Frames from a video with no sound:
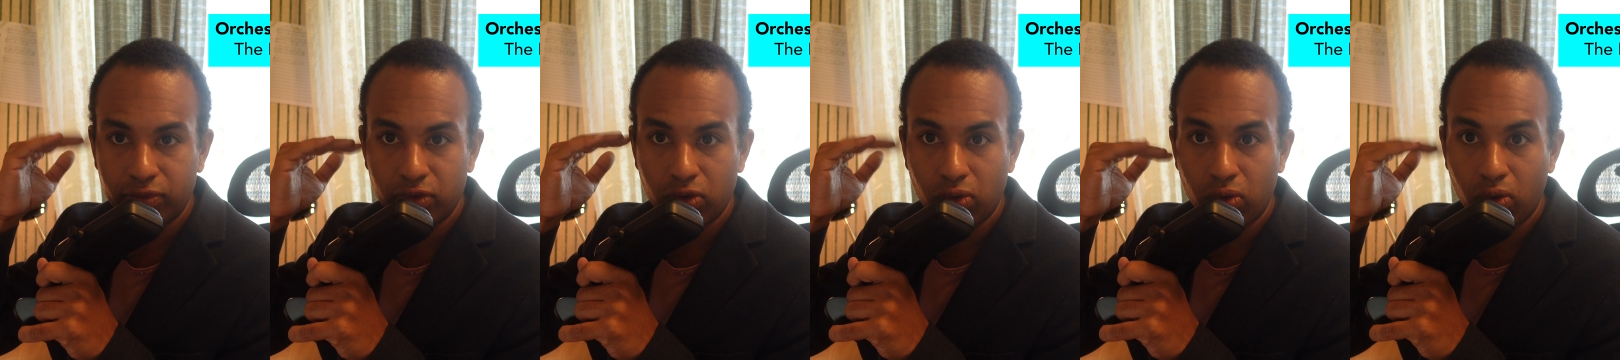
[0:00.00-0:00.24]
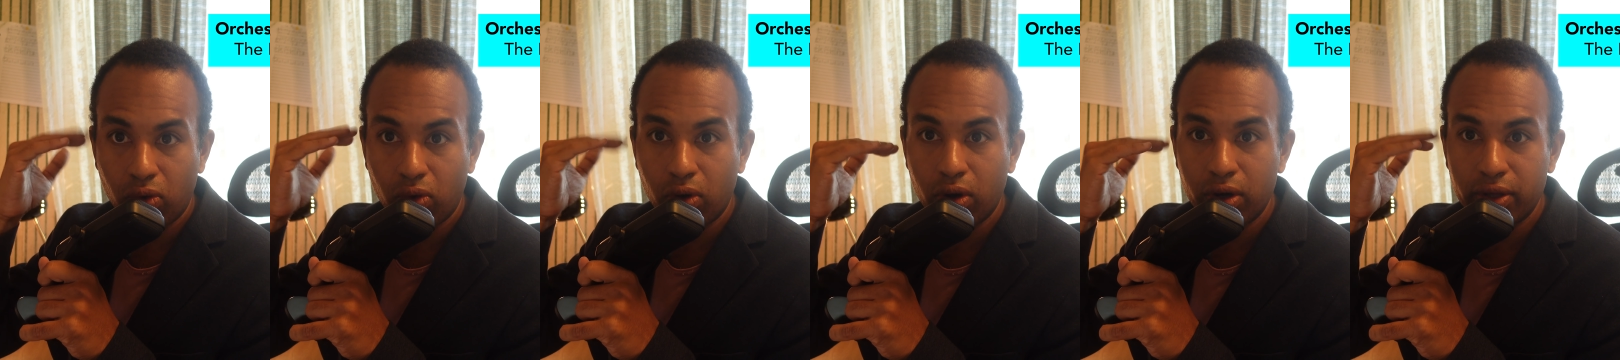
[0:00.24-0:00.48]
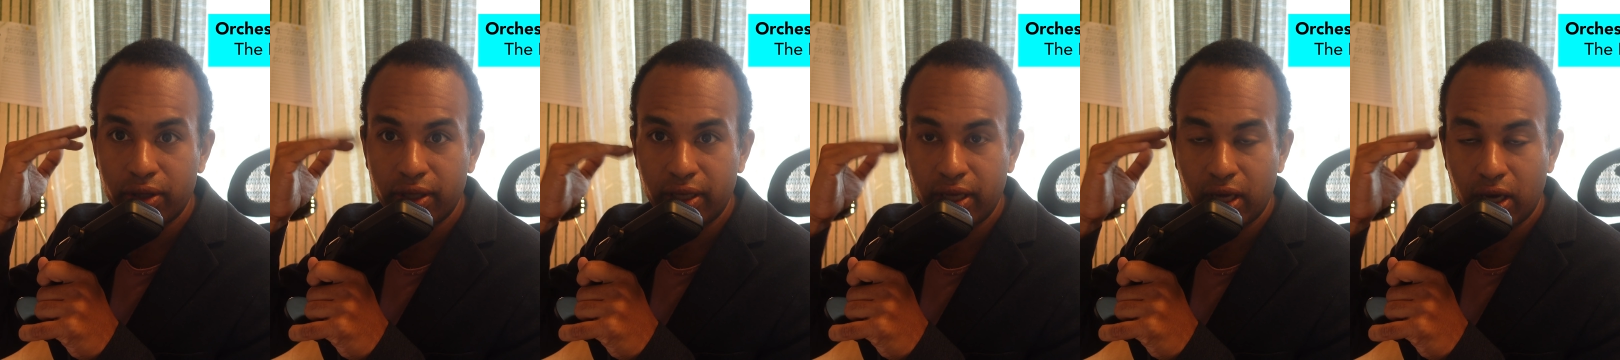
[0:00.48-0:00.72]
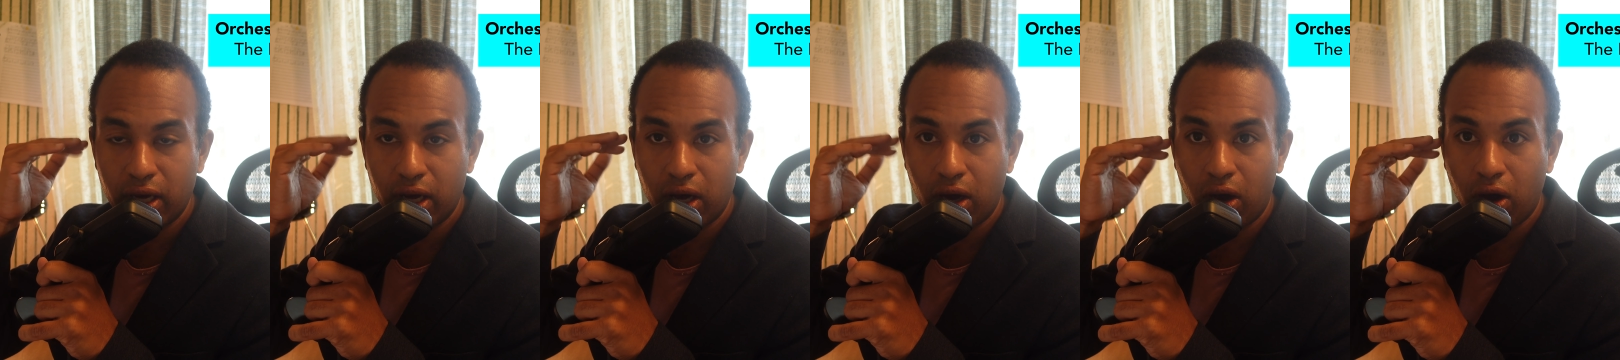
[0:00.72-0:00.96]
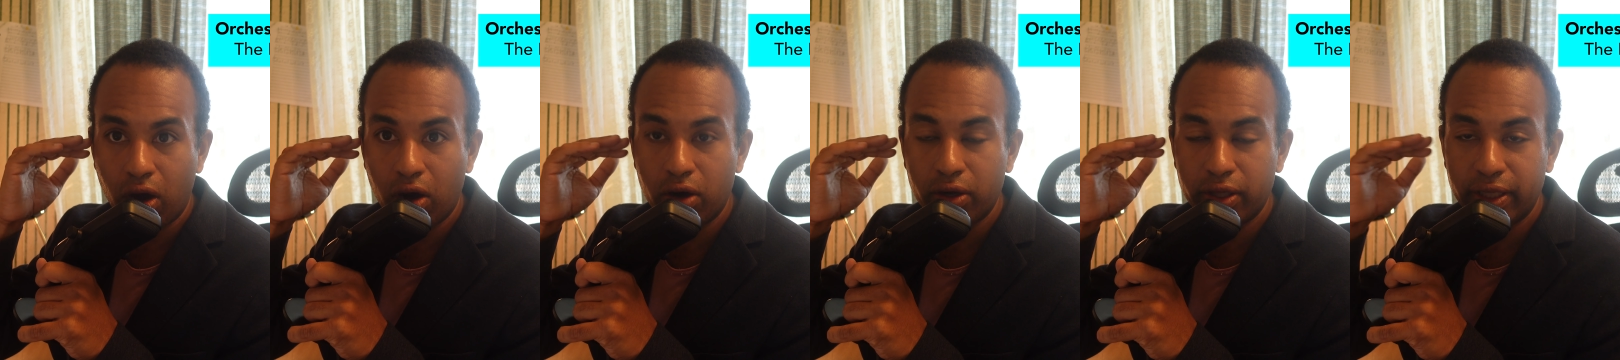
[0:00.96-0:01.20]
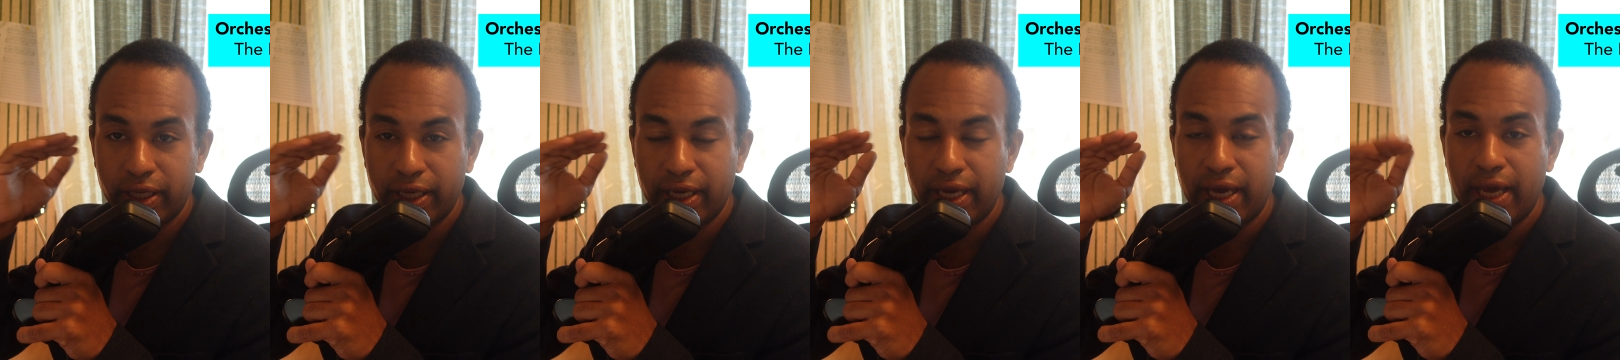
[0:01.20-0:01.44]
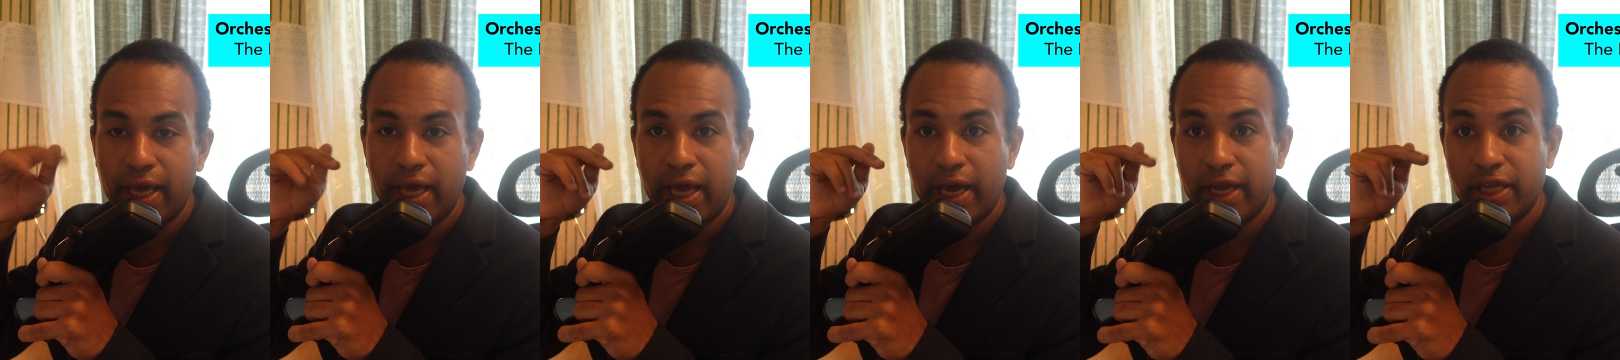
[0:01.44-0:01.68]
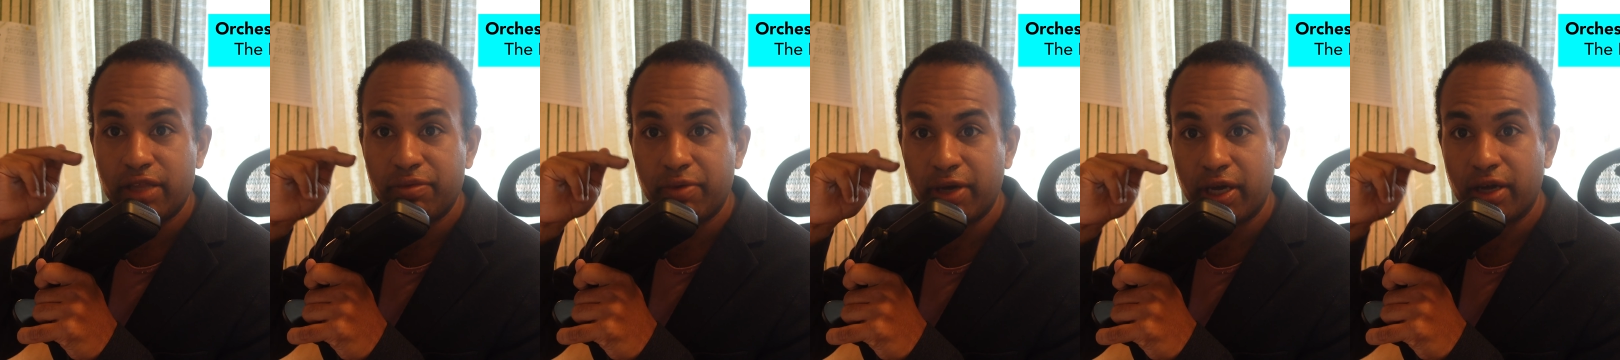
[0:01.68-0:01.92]
orally,
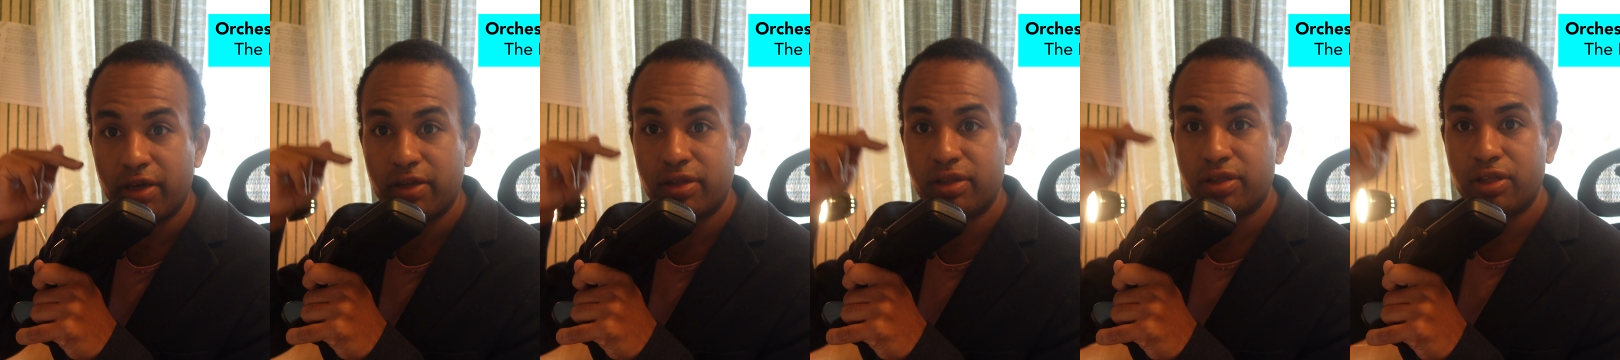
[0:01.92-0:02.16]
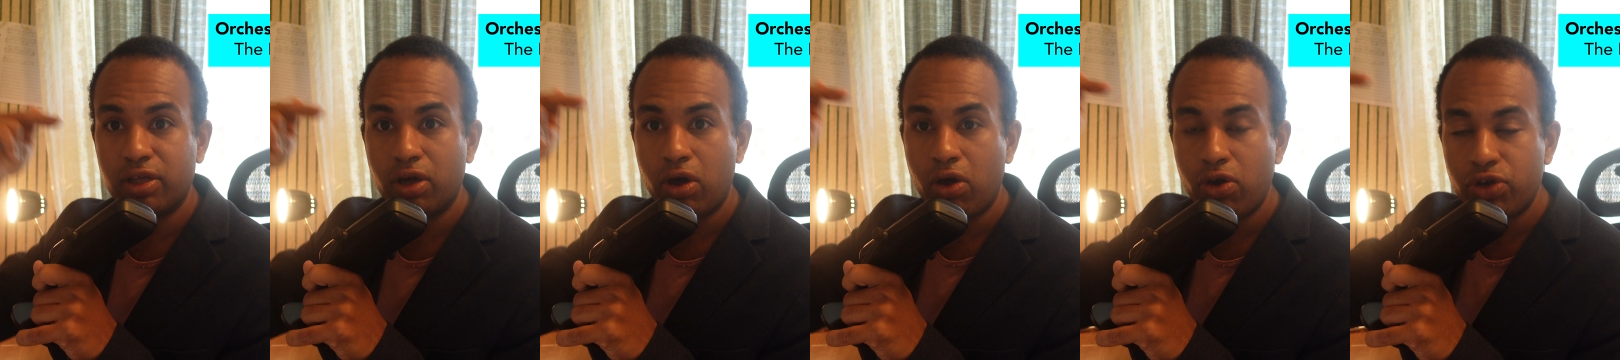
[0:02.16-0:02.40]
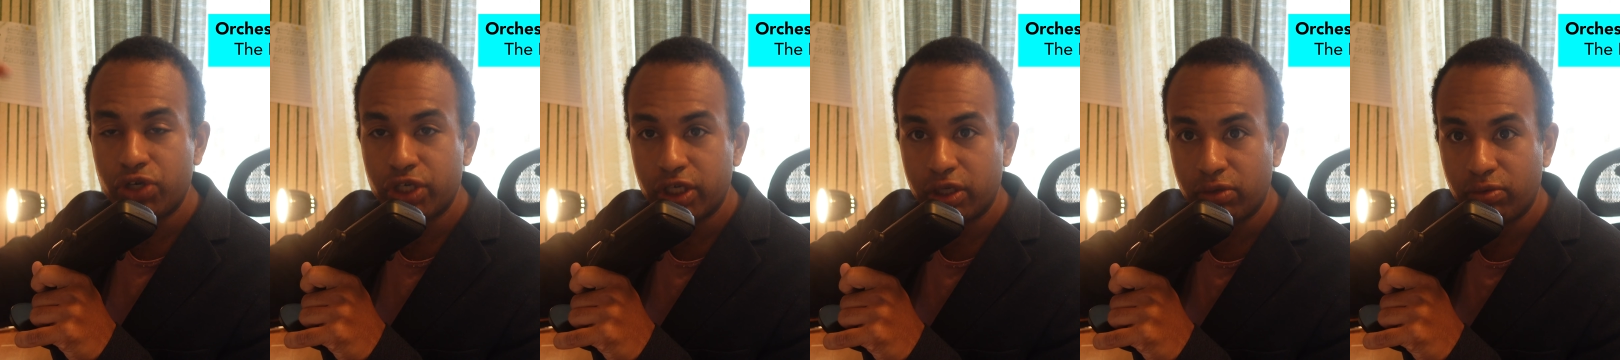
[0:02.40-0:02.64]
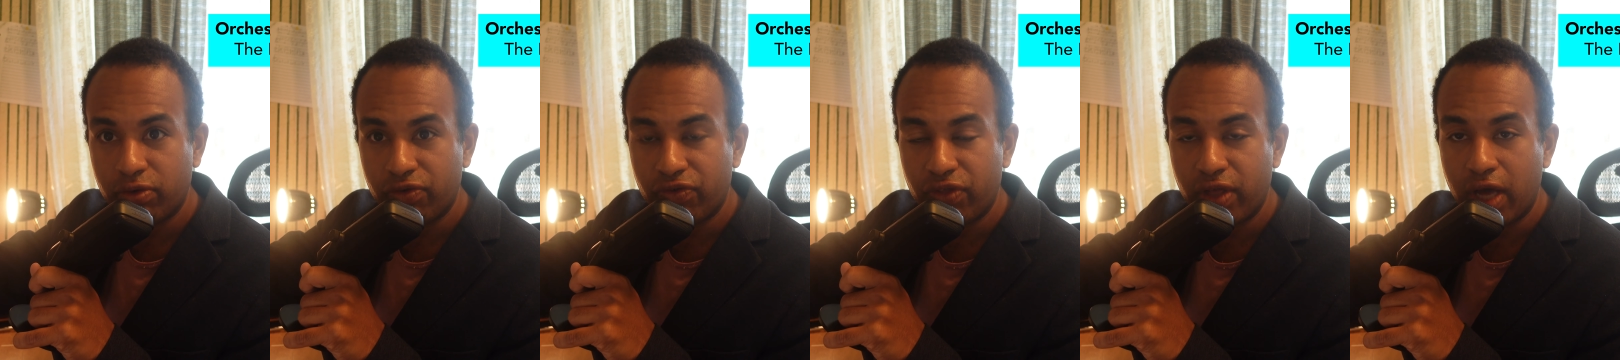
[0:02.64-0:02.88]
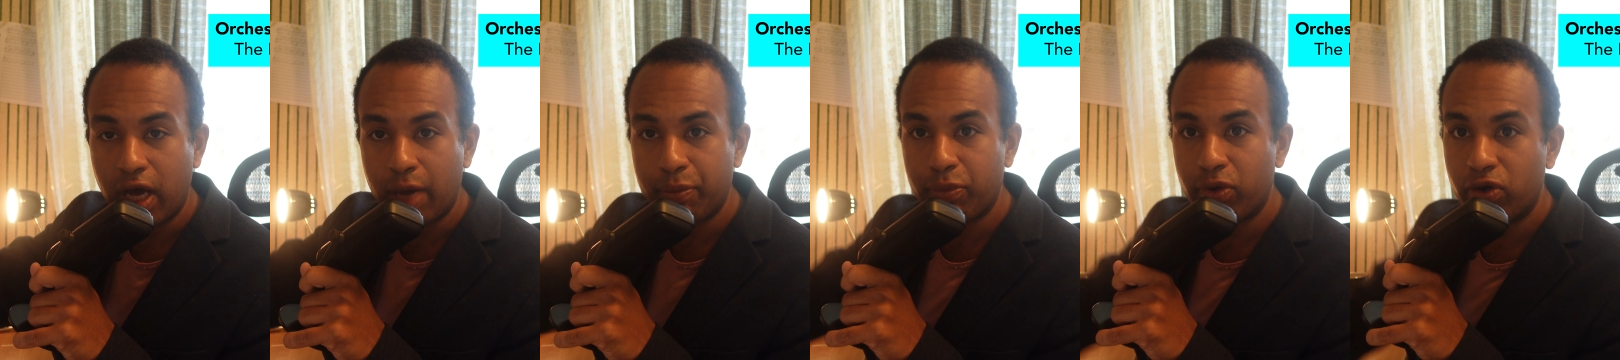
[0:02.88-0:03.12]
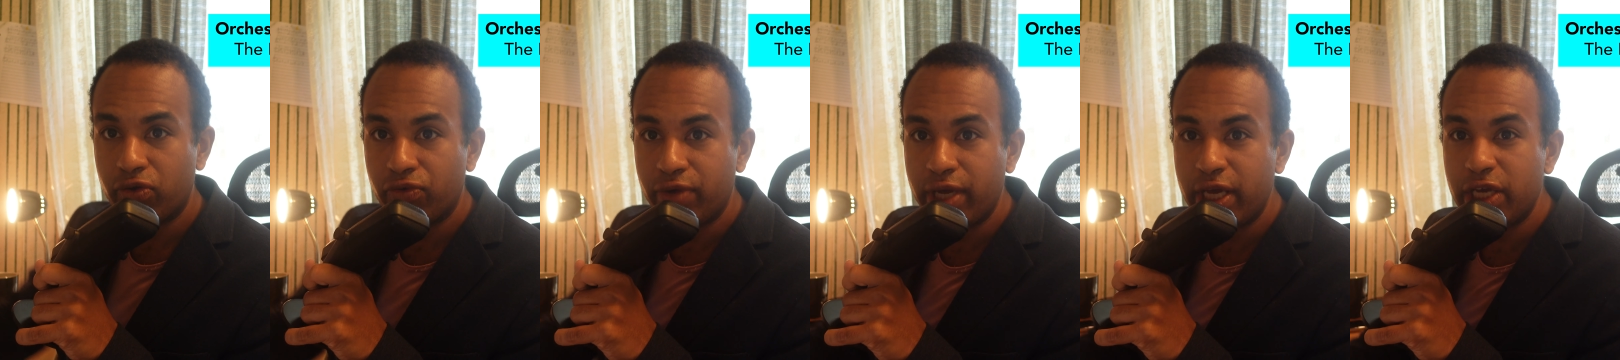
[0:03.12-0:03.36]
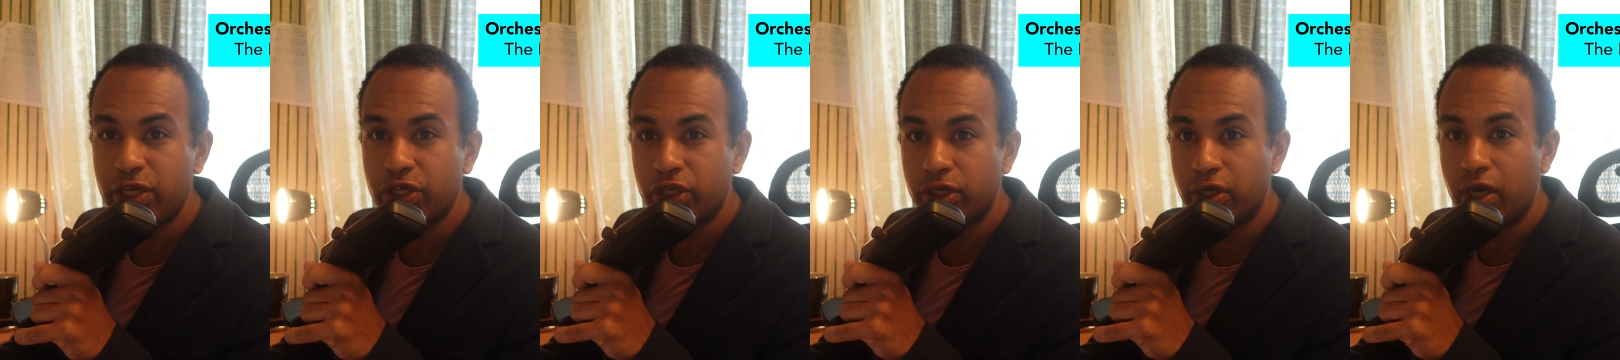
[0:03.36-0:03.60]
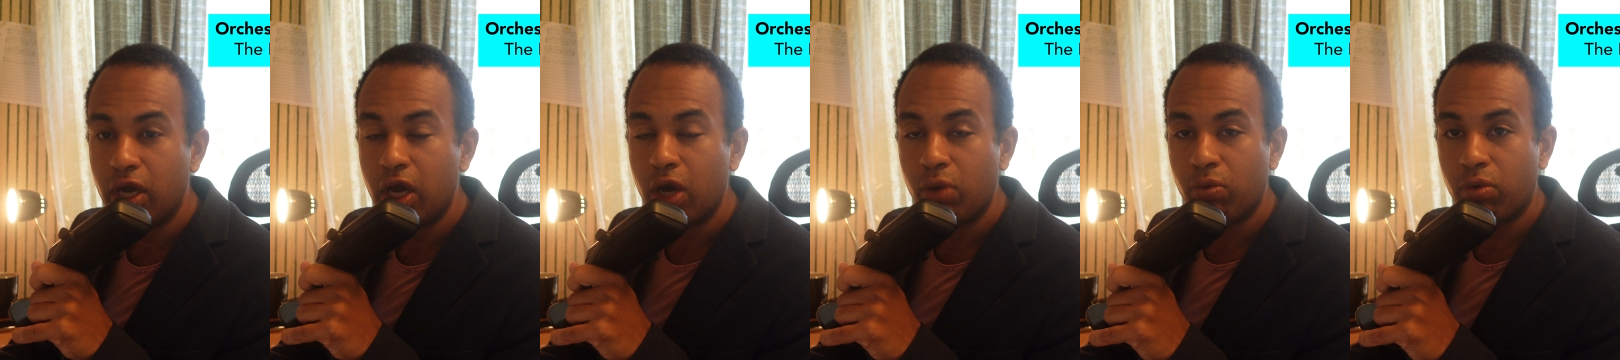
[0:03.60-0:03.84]
it's being associated with the upper region